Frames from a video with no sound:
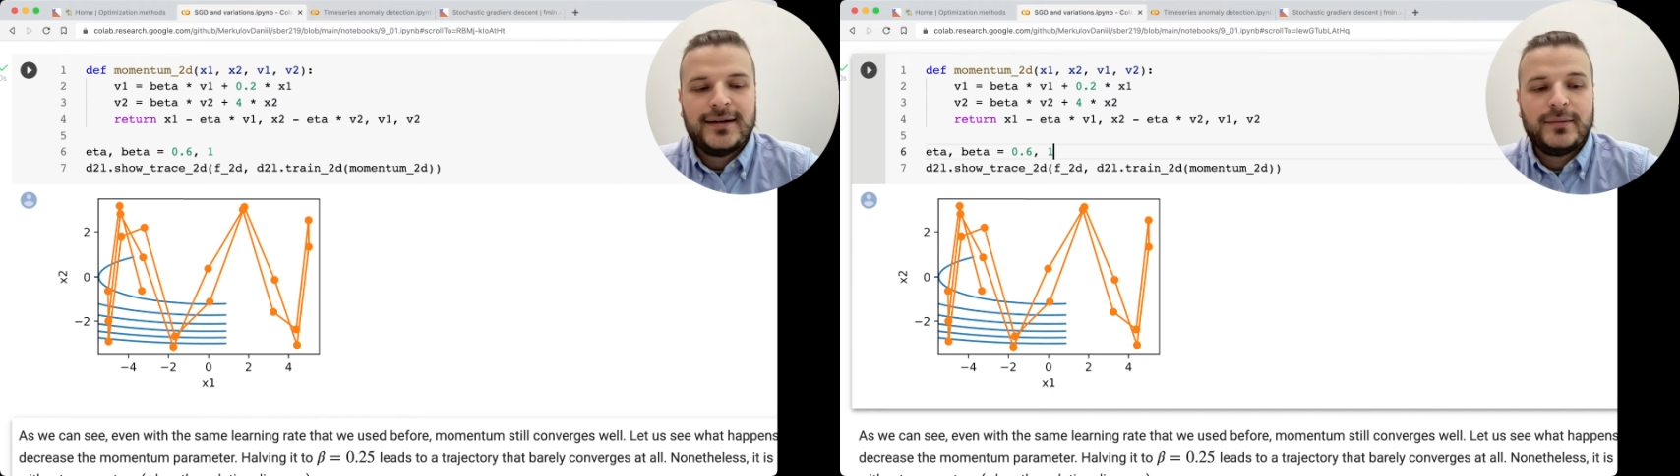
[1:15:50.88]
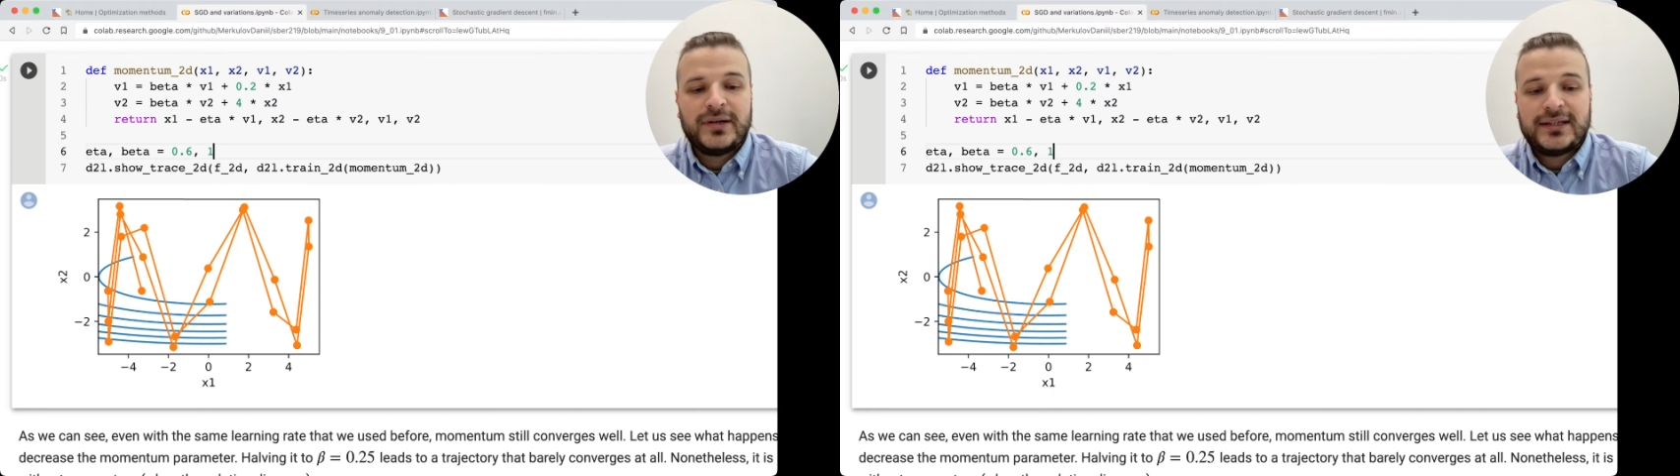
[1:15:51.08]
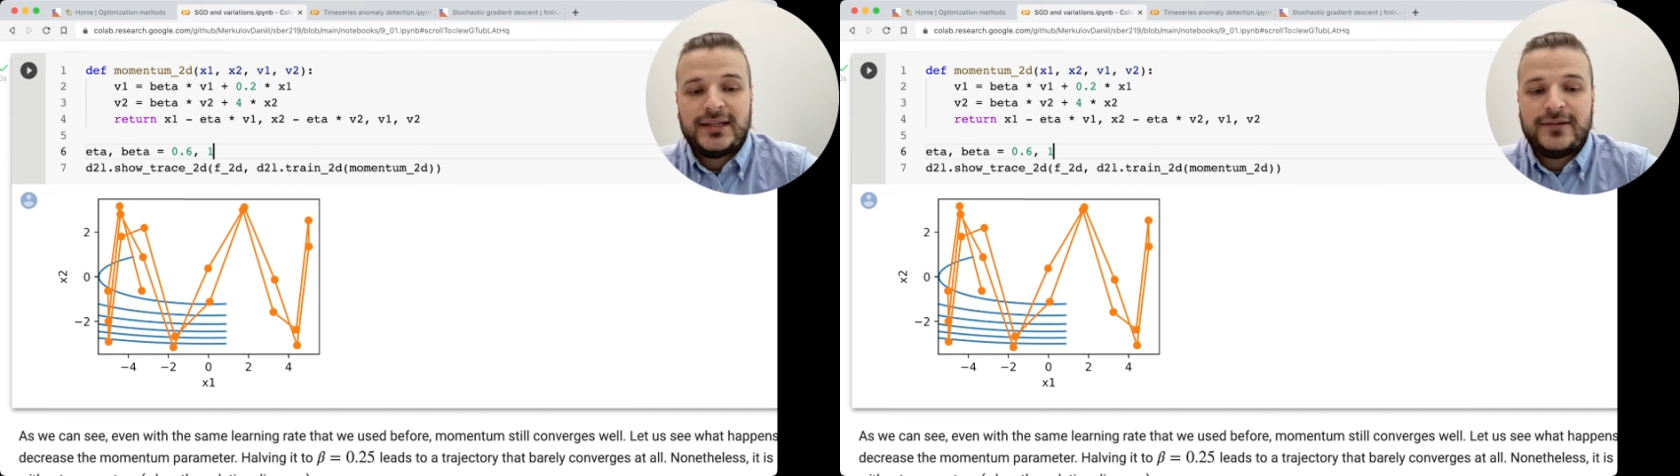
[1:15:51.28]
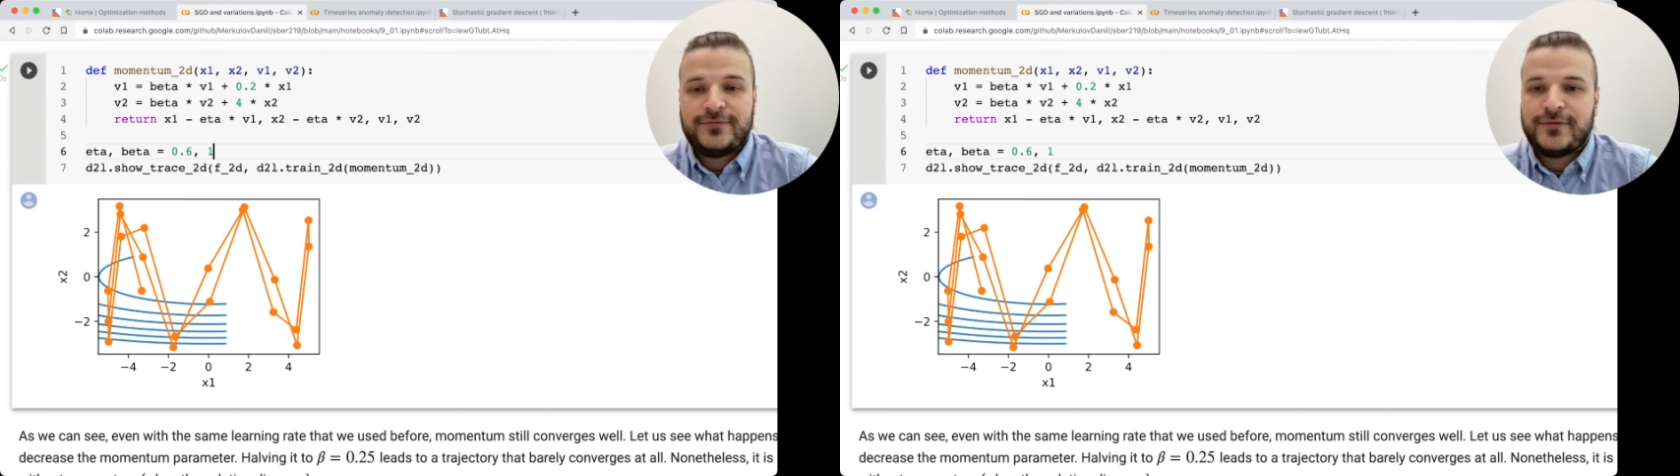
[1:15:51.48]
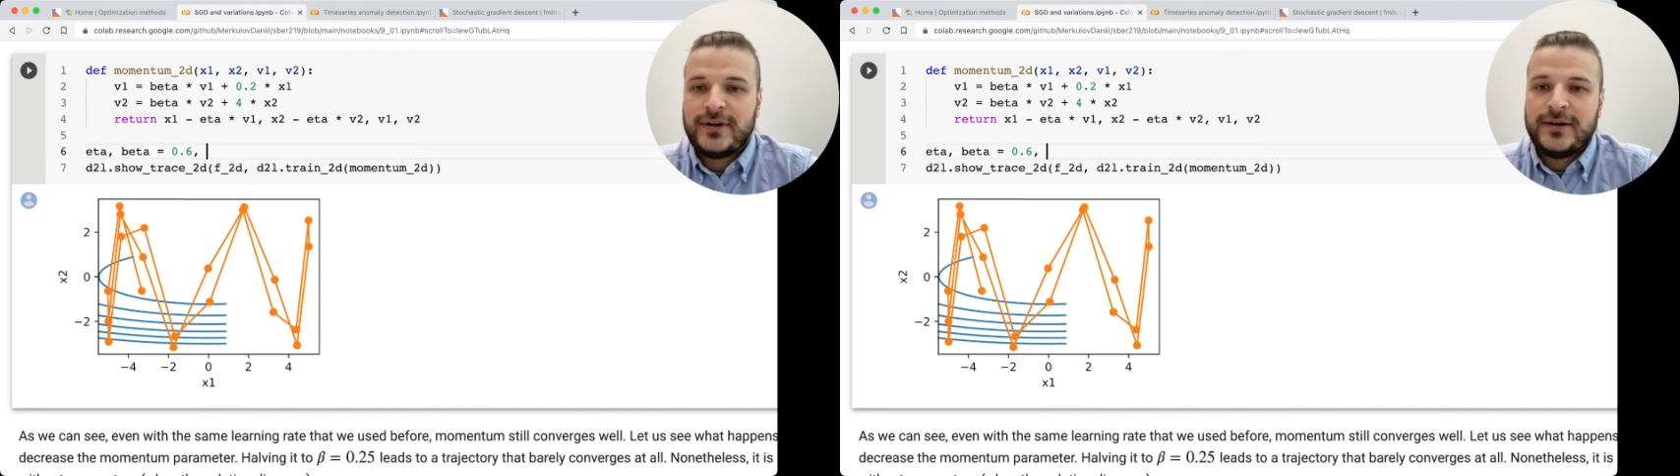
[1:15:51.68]
But
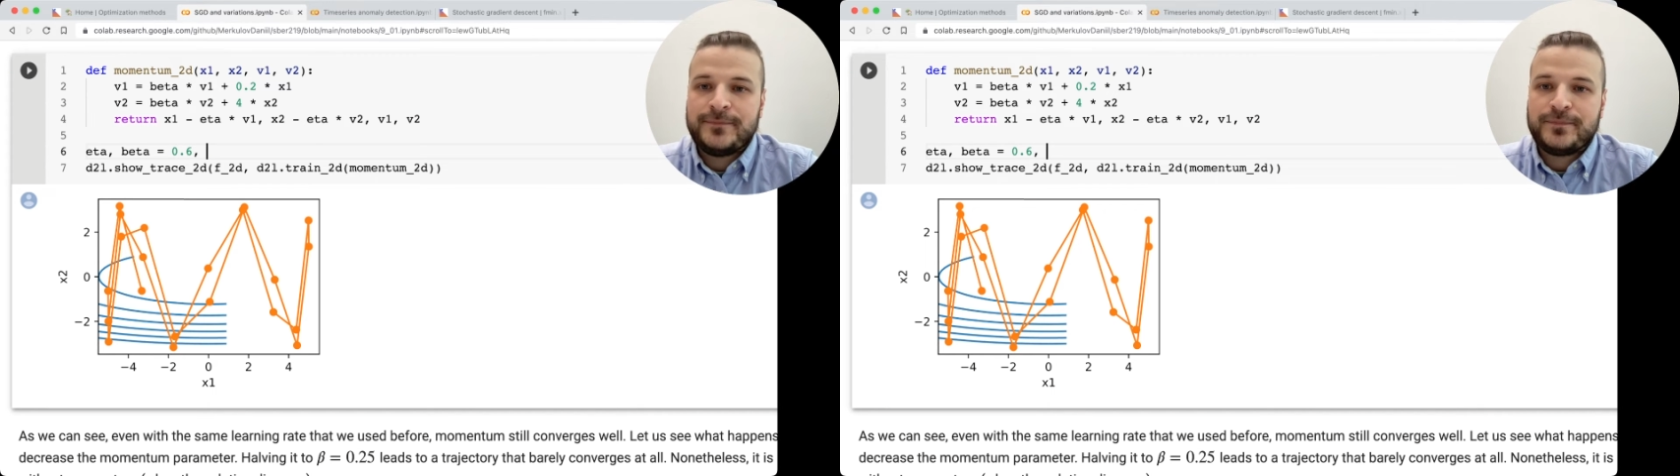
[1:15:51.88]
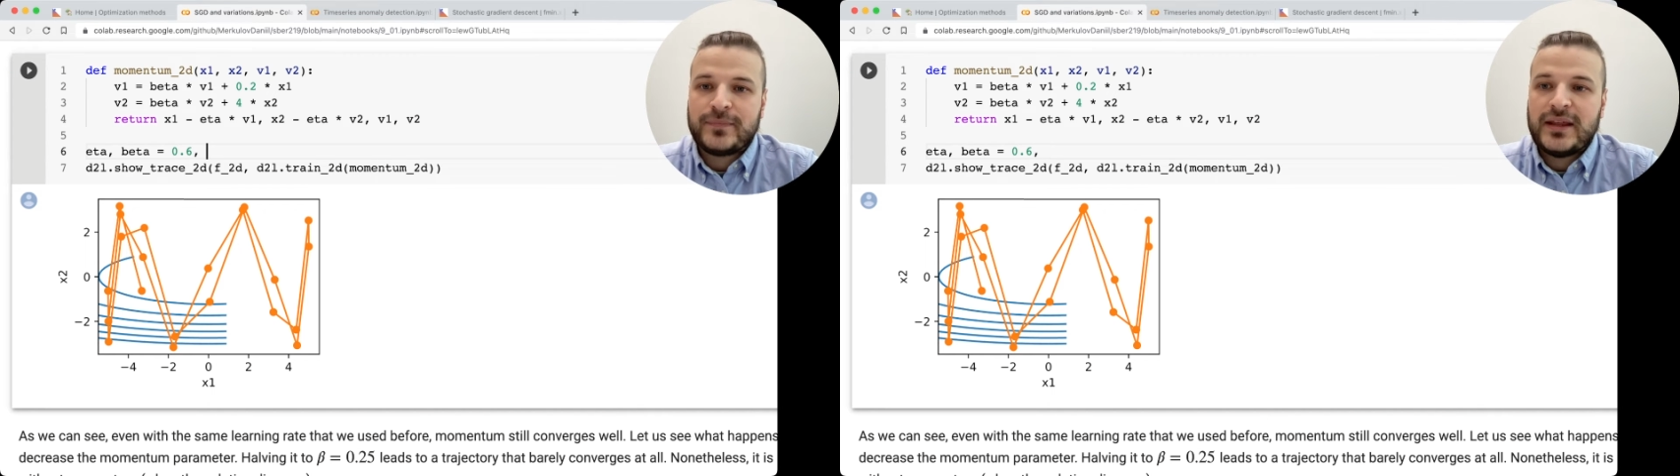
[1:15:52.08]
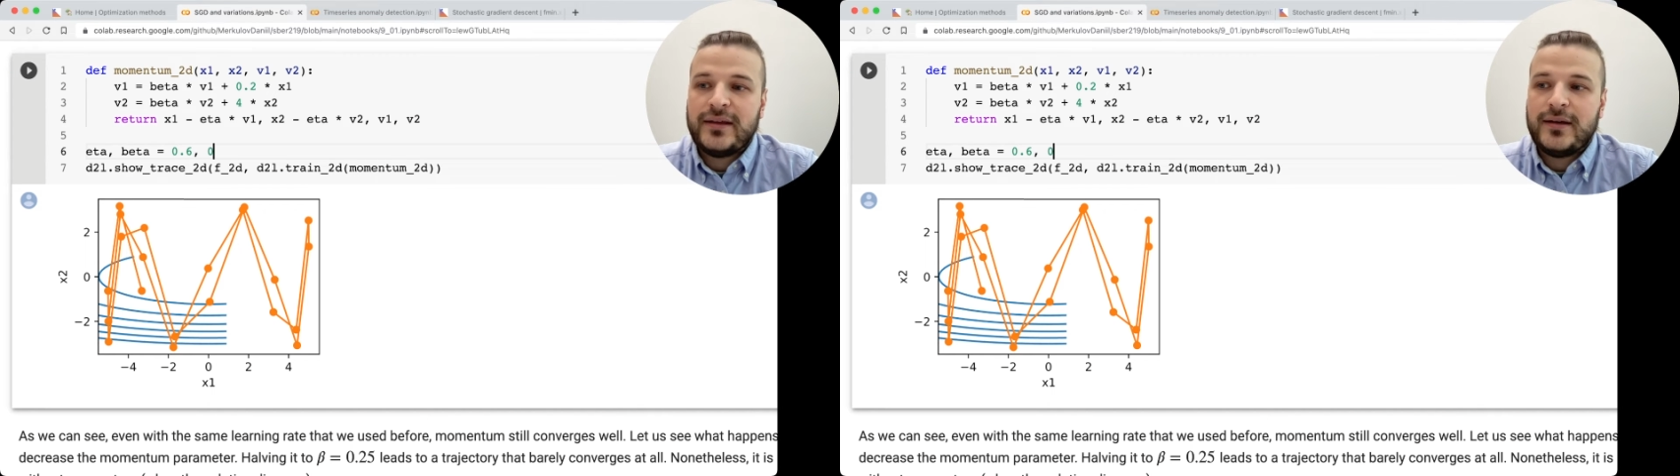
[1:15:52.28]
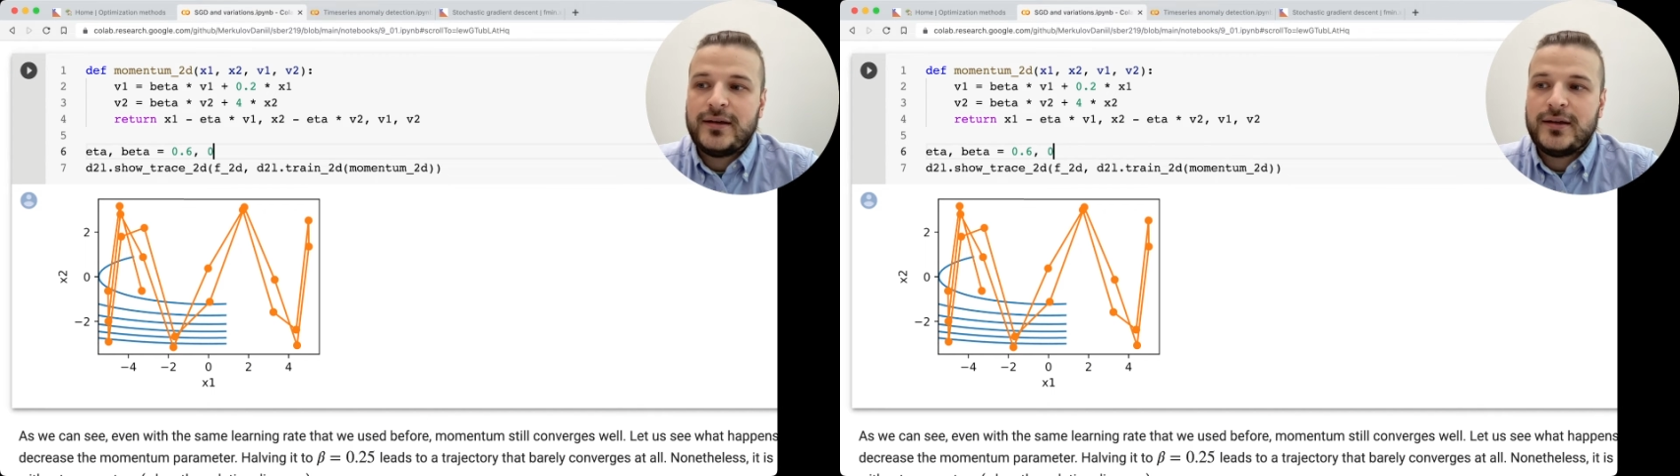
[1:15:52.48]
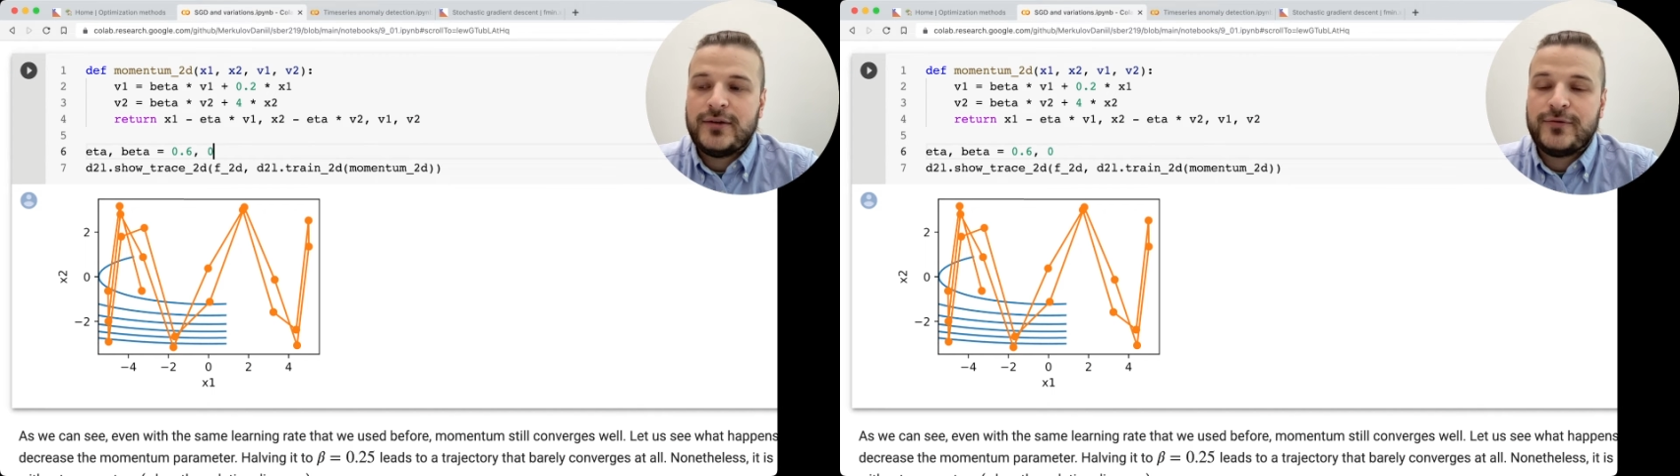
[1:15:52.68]

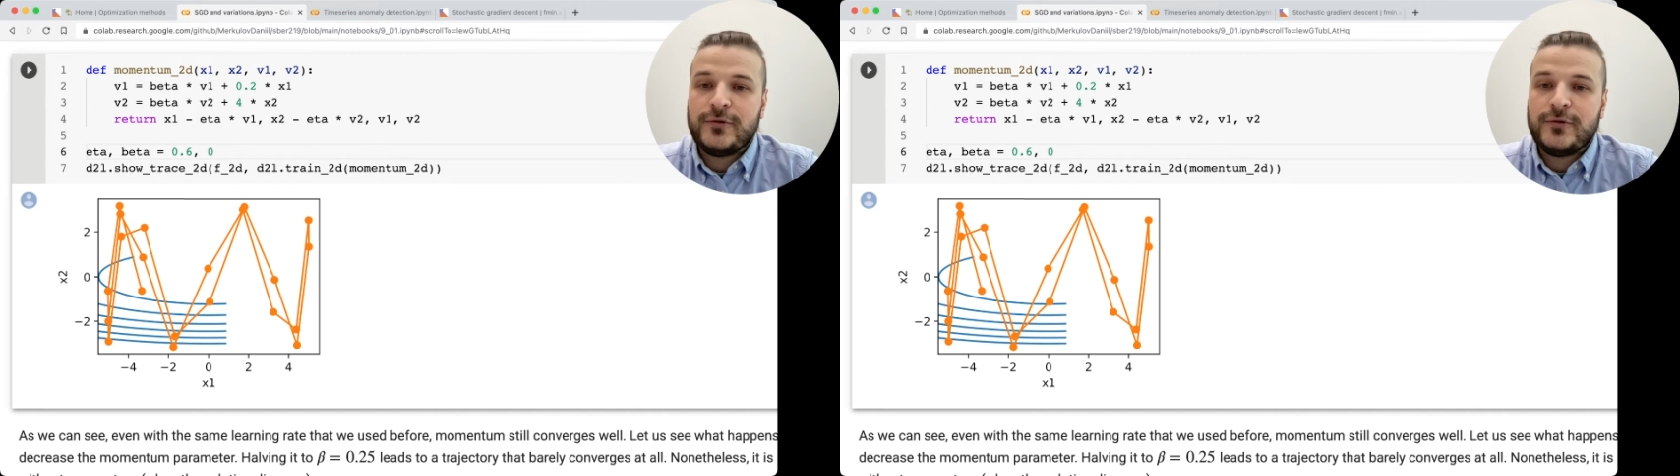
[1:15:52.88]
if